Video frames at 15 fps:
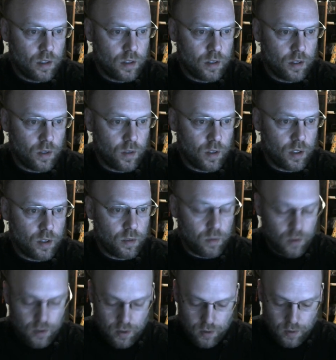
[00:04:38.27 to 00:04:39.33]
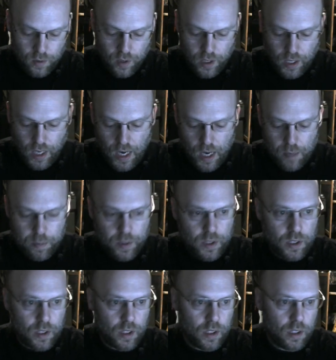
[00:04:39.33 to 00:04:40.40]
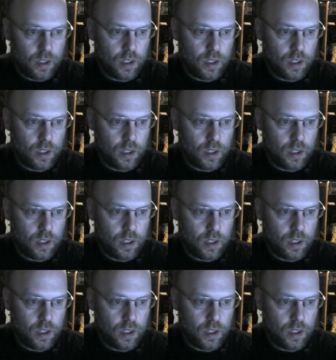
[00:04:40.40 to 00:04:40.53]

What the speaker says: So this will do the opposite.